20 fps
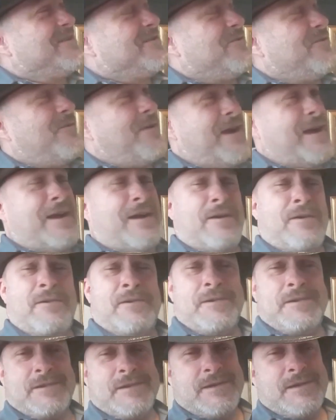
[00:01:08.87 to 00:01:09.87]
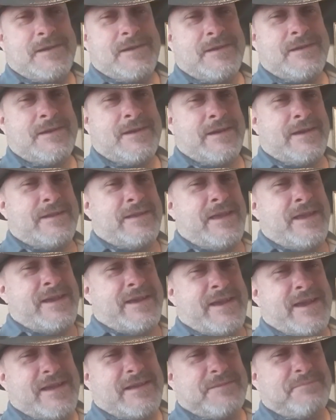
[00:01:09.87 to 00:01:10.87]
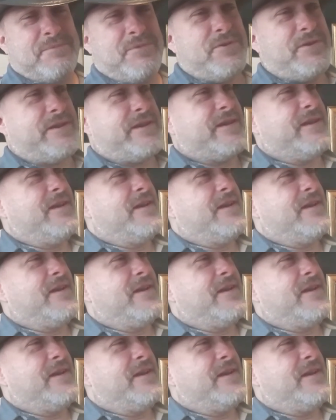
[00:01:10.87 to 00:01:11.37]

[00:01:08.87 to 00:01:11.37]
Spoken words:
Wow. I think that's pretty